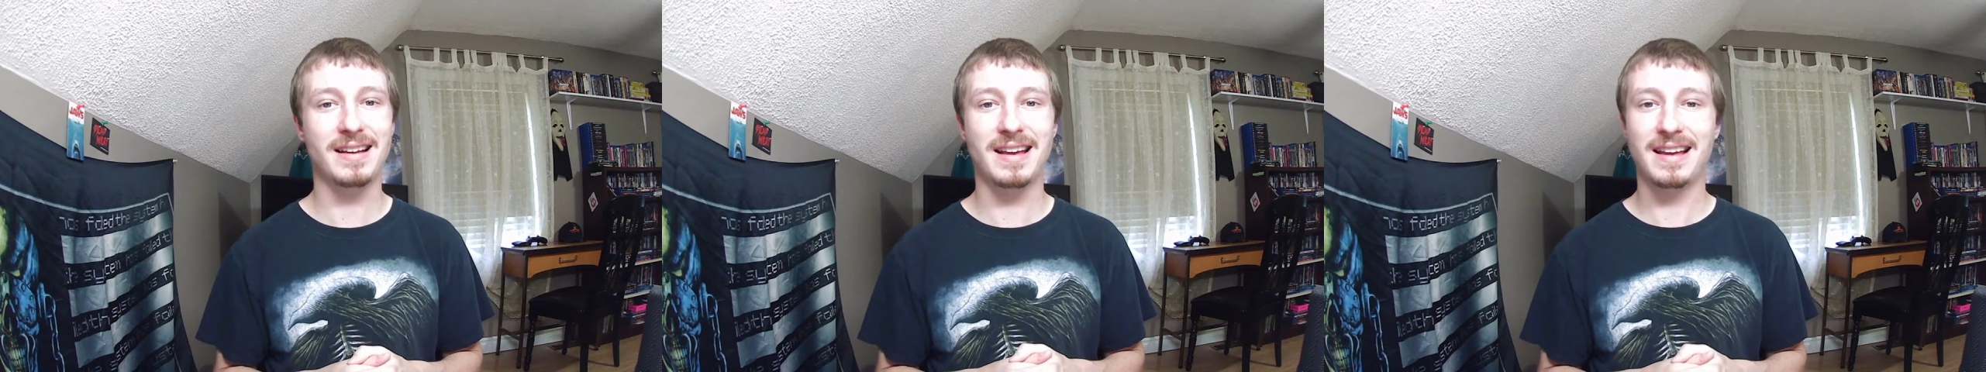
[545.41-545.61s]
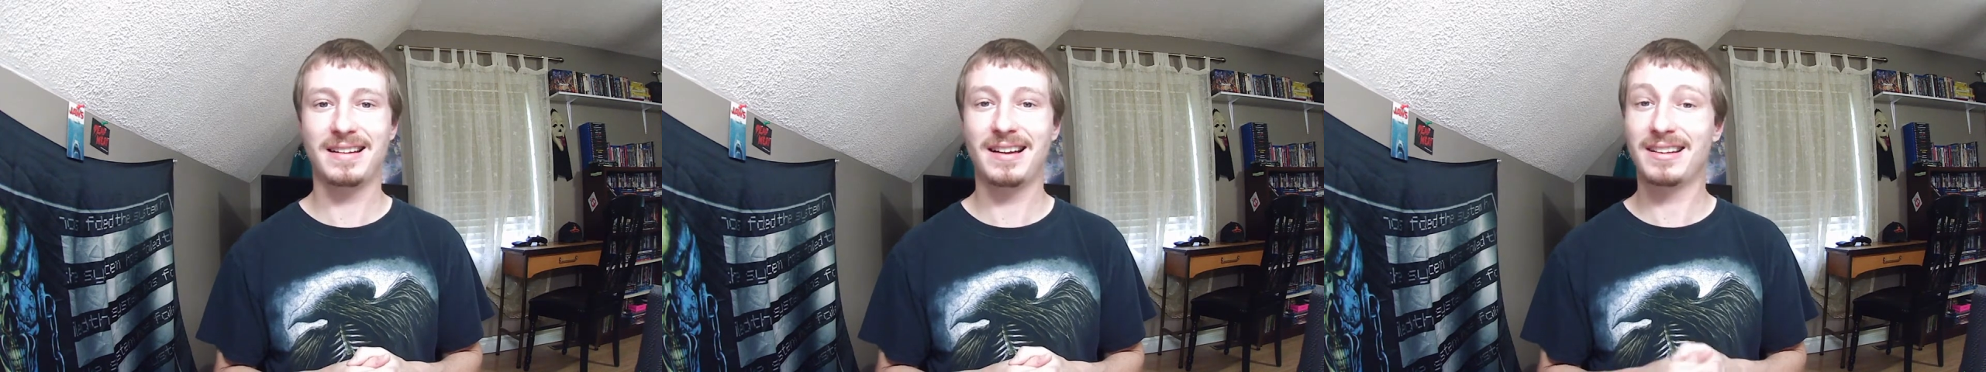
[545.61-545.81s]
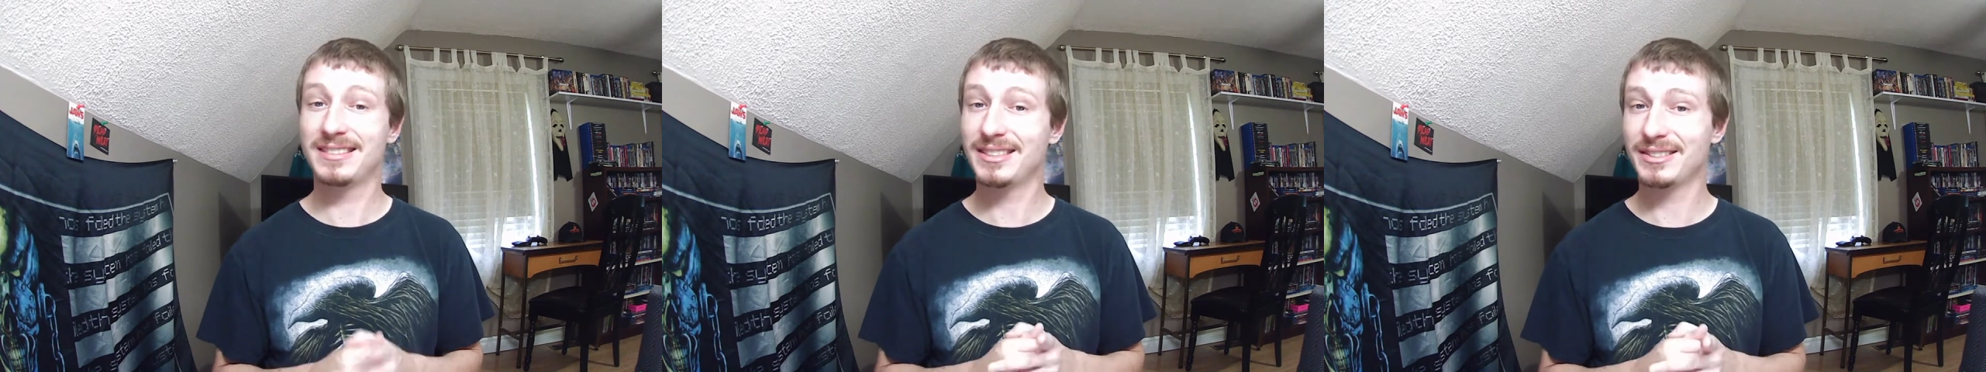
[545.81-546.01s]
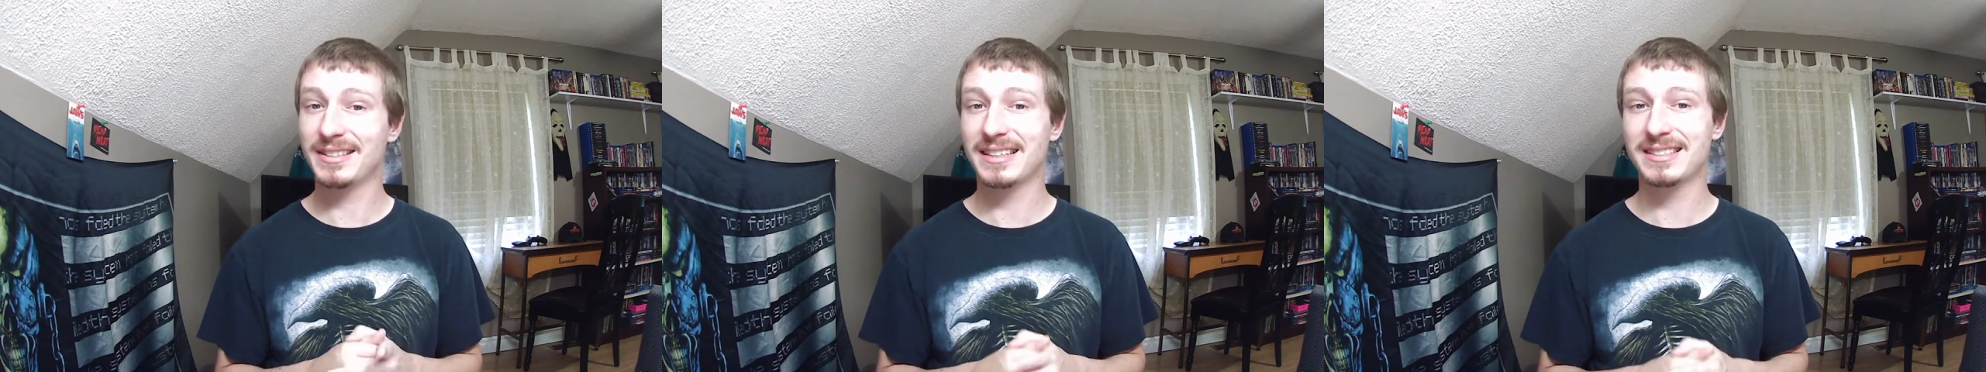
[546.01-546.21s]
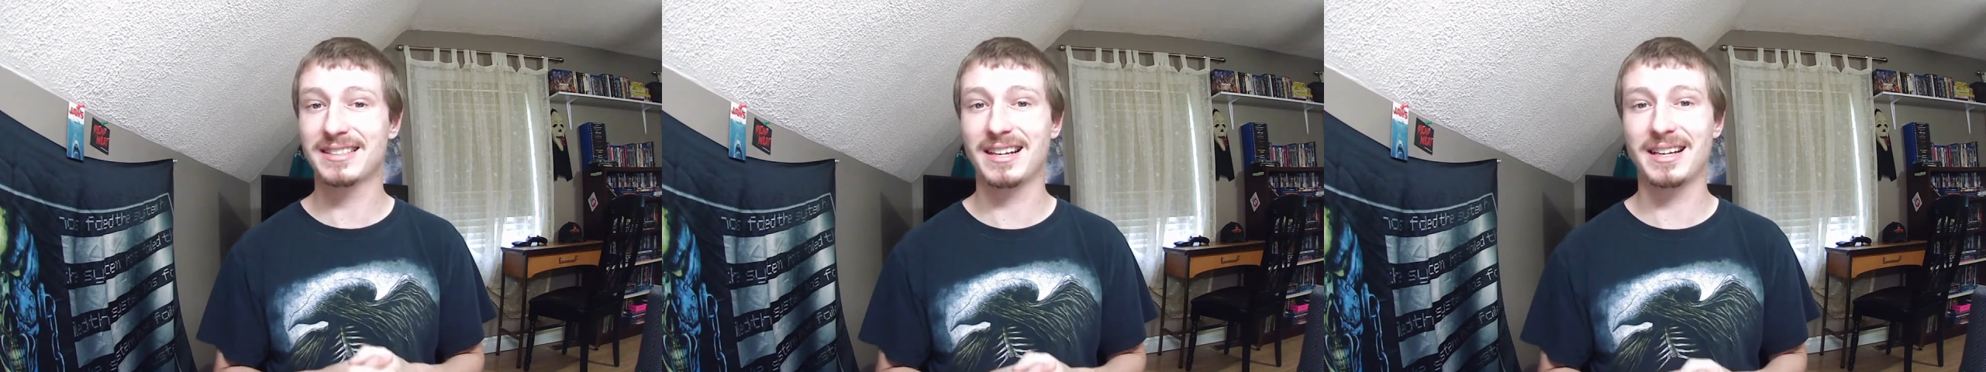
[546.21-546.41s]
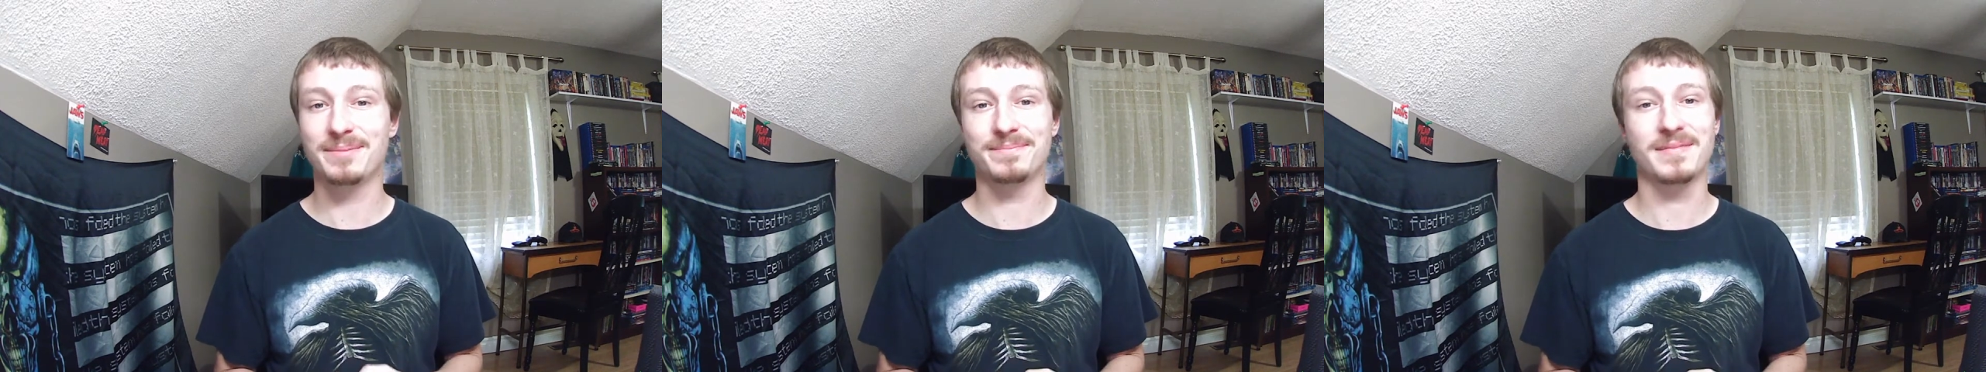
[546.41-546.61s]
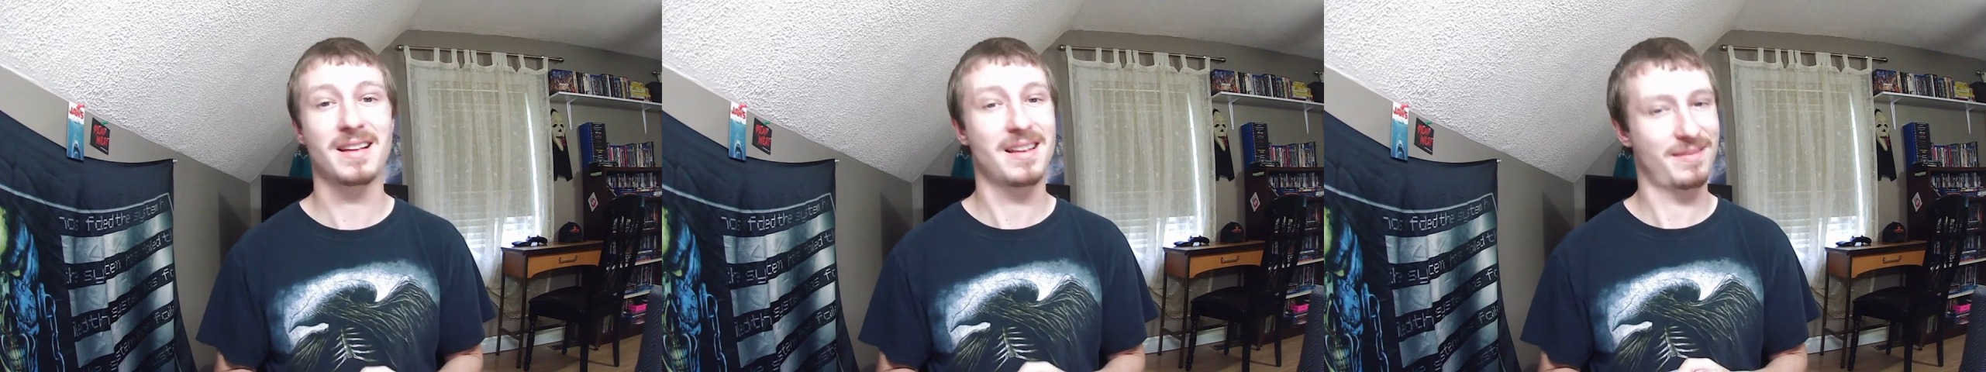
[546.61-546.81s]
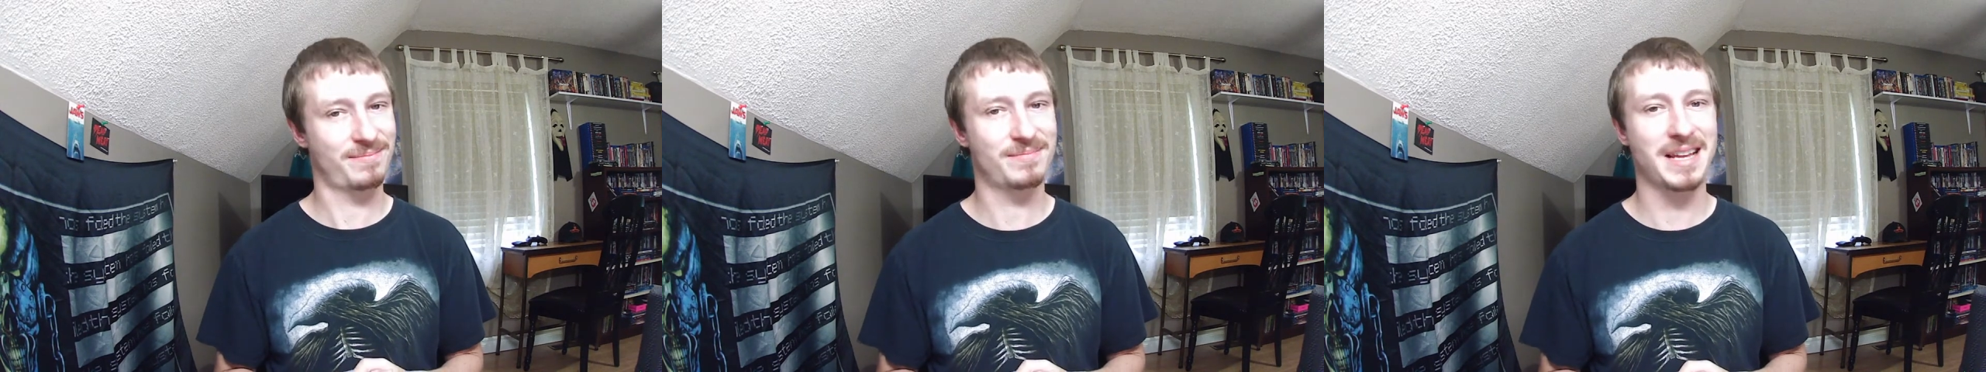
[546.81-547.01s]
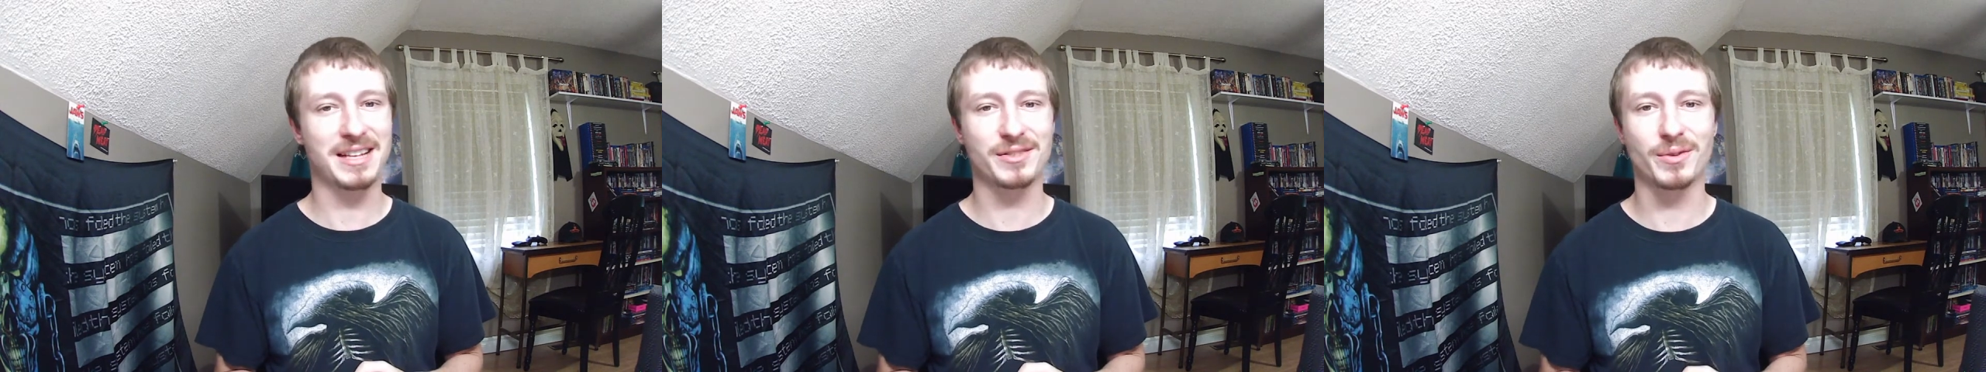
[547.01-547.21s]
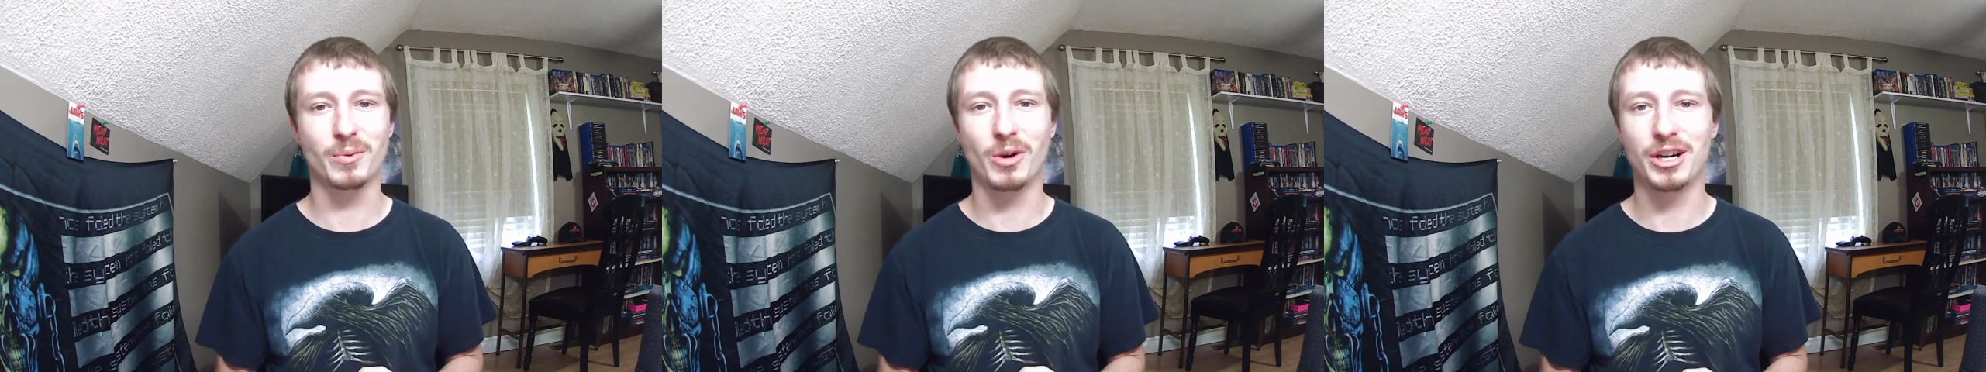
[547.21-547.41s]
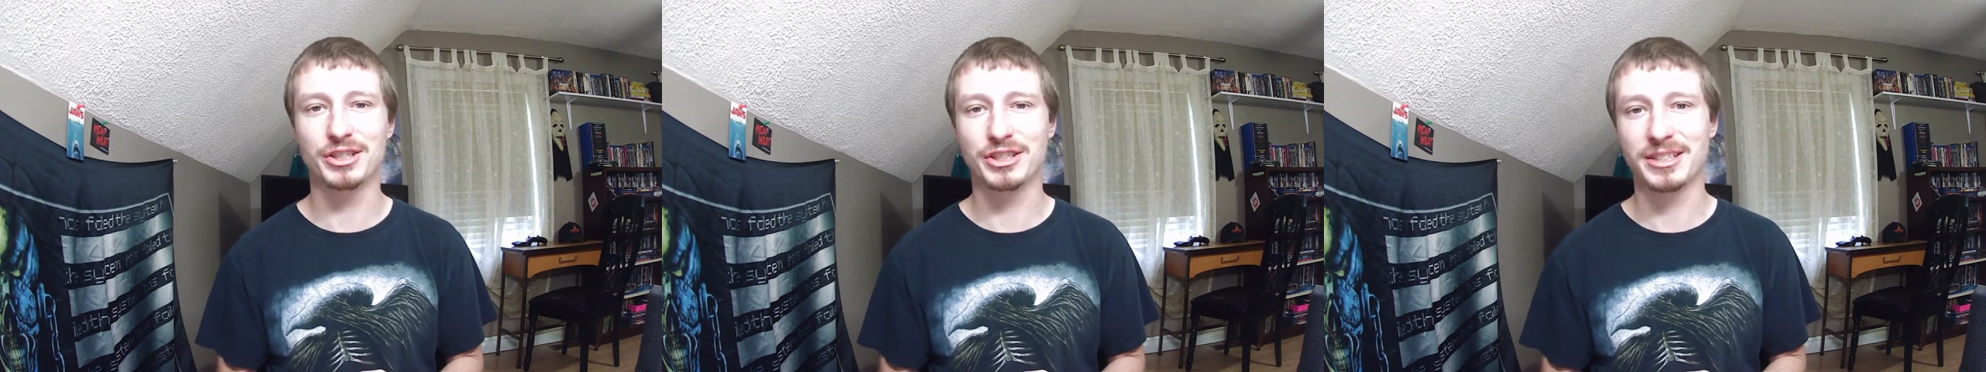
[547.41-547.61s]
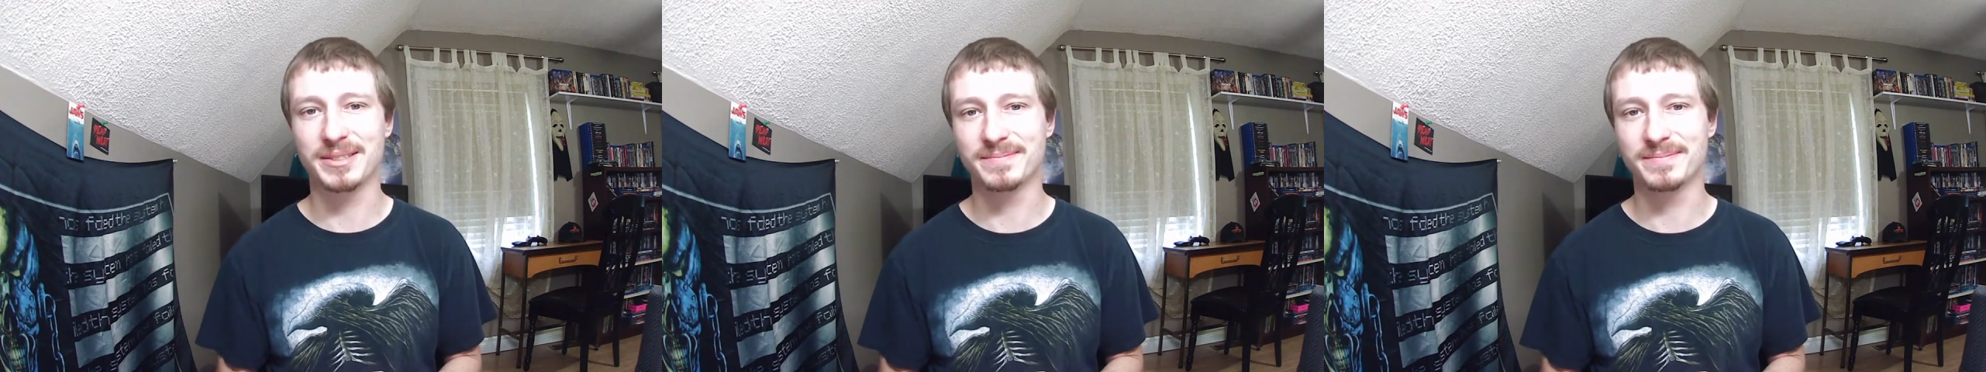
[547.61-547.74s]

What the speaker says: and until next time, thanks for watching.